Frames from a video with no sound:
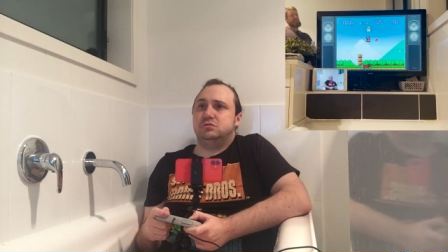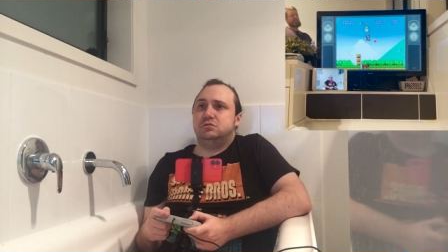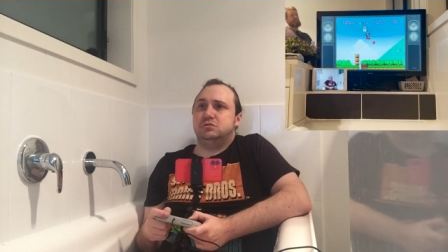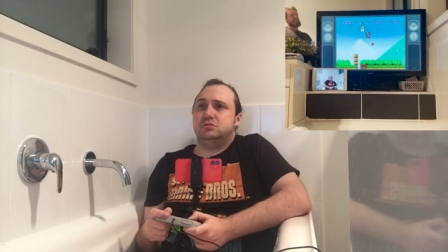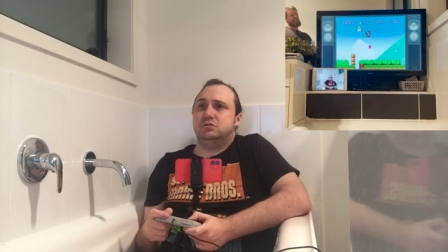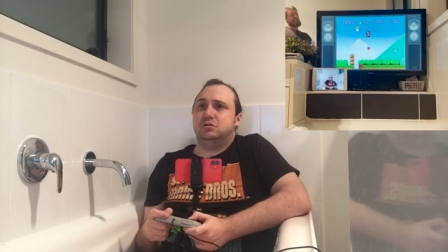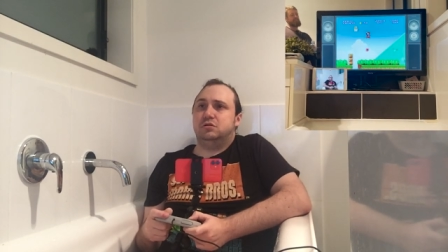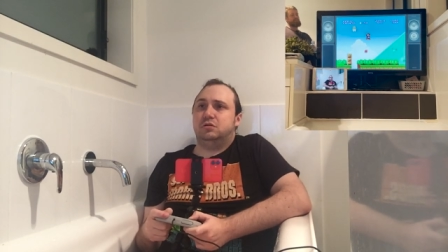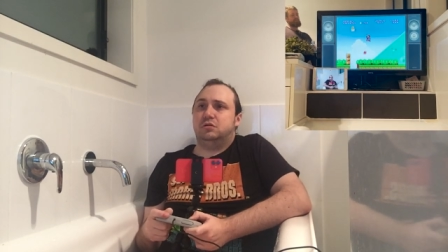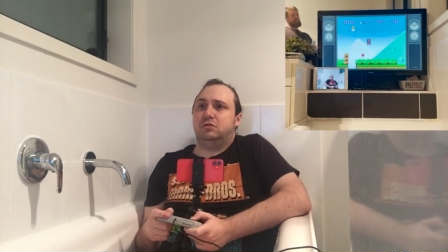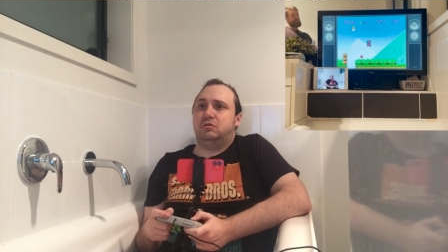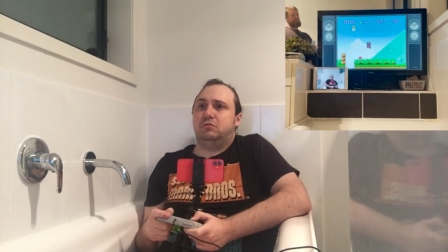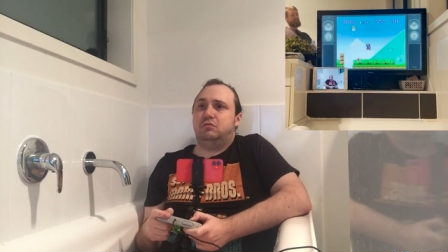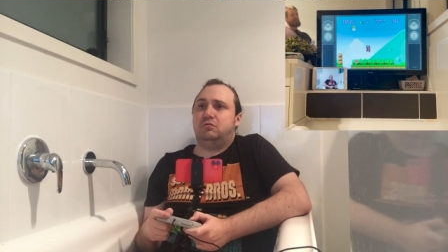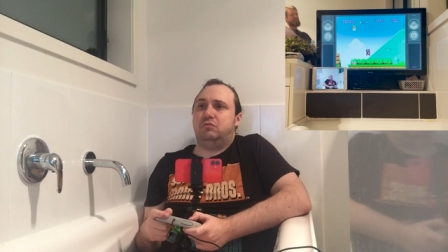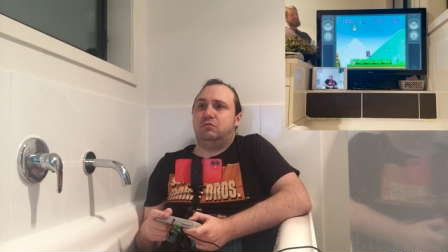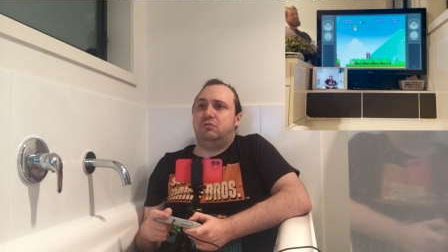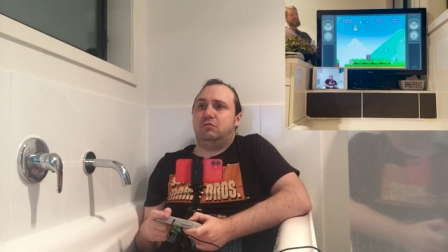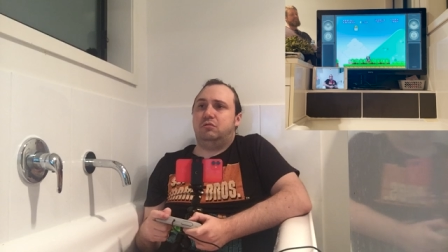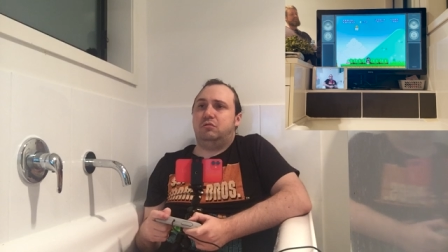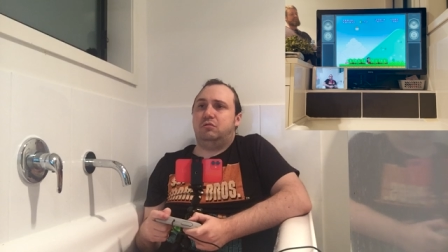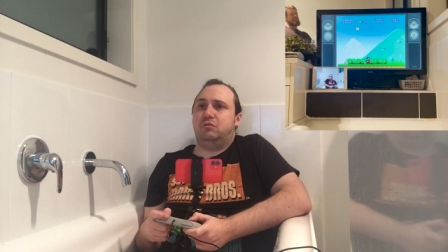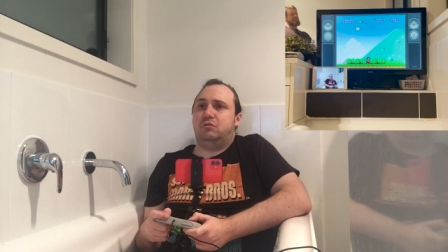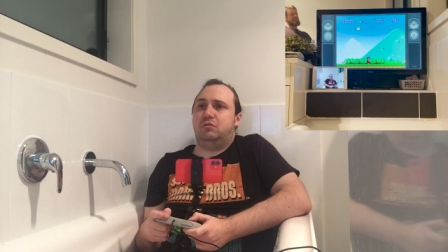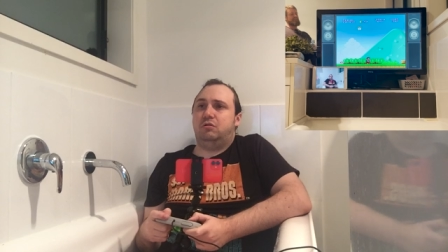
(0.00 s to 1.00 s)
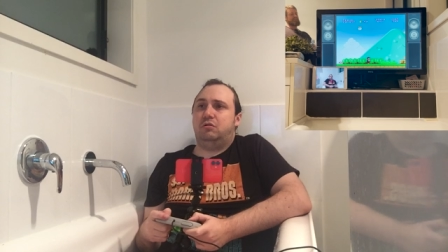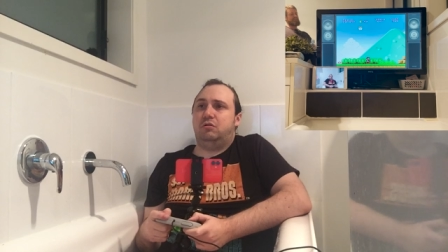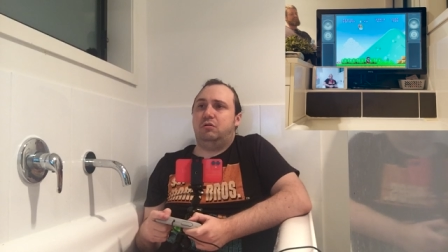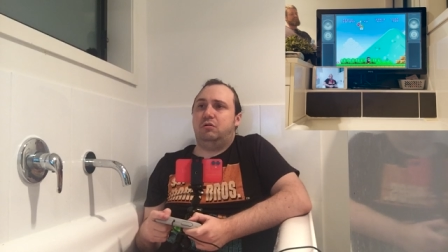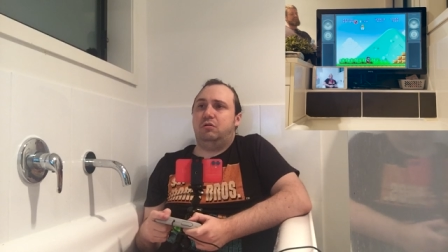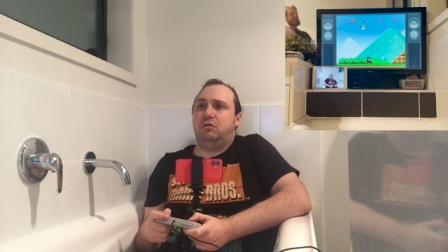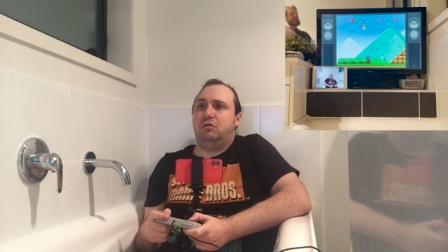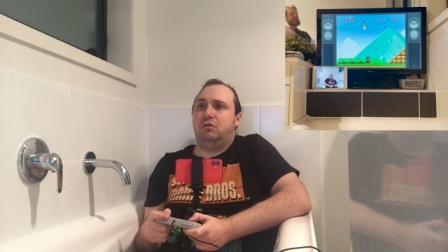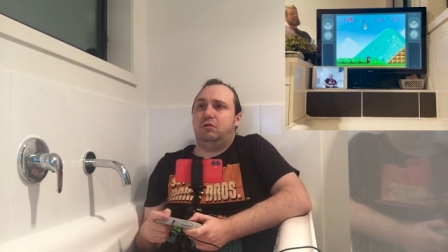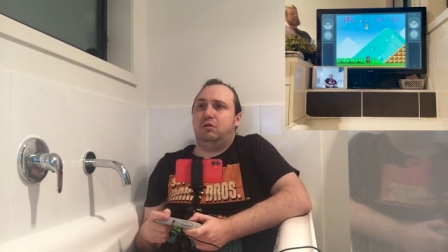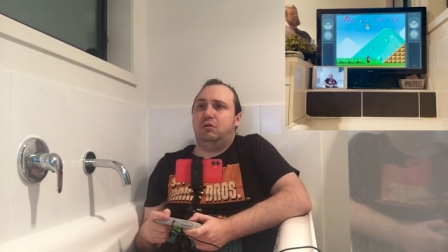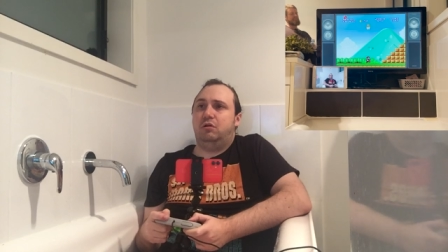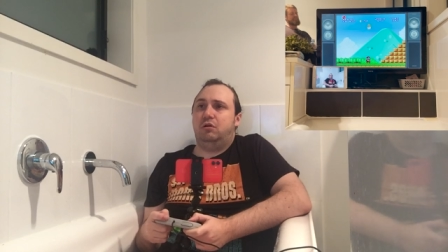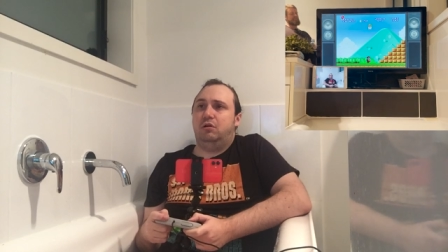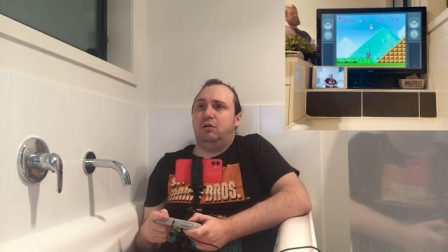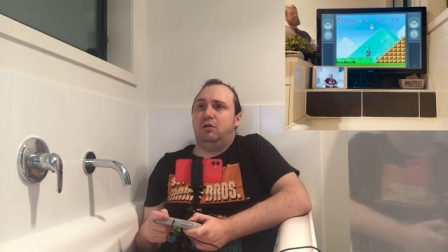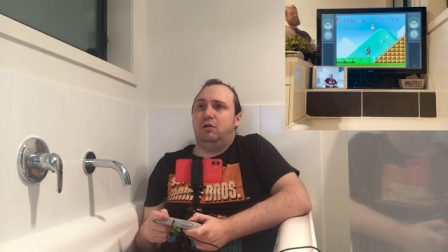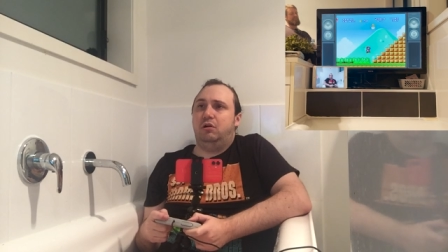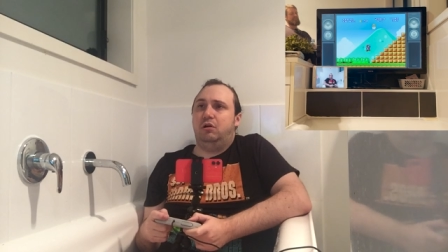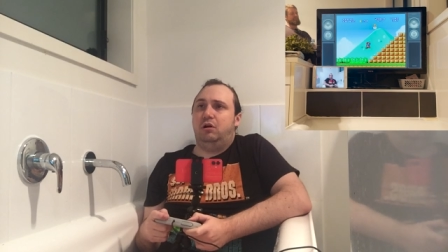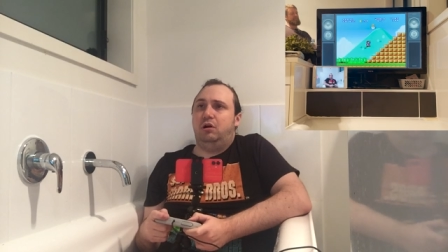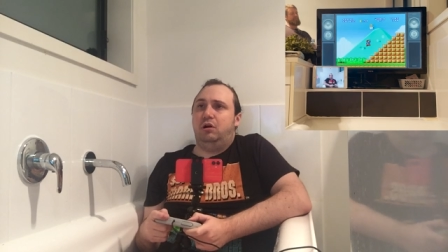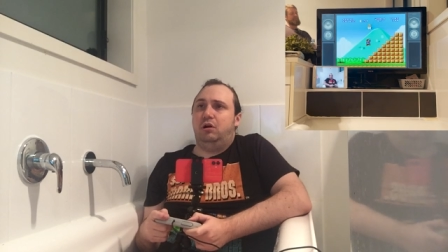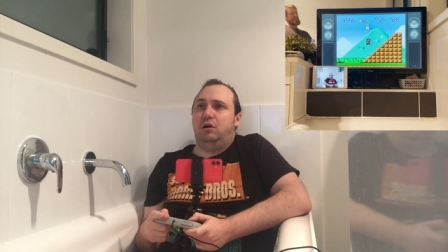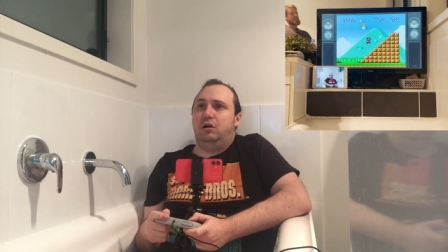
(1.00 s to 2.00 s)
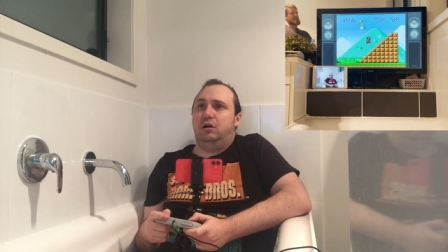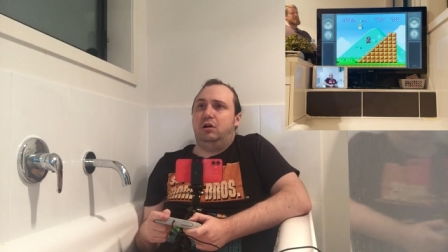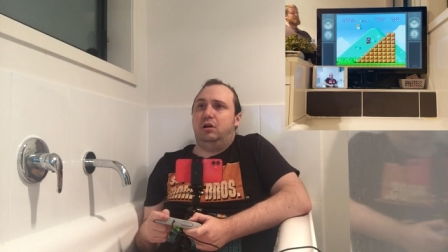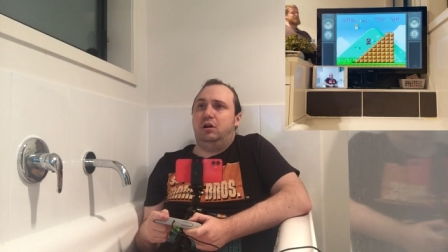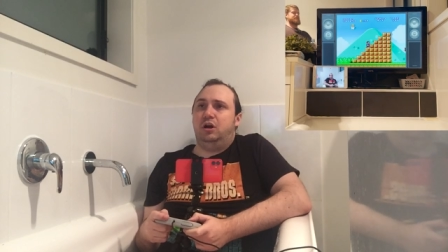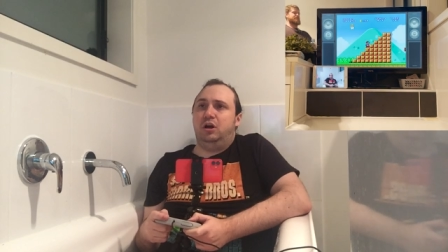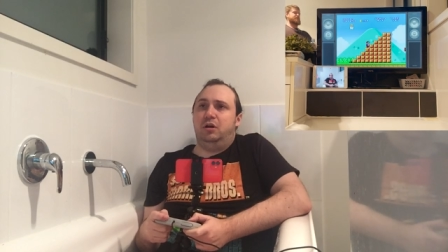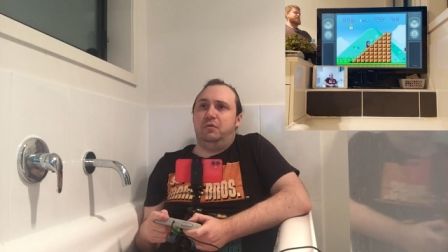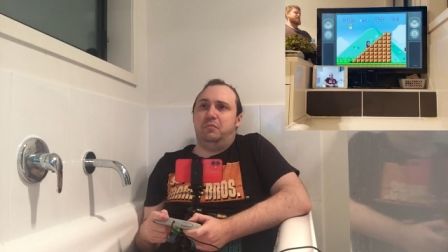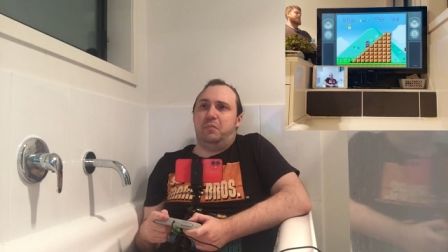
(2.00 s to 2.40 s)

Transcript: I mean, do you really need an extension on that? Maybe they do.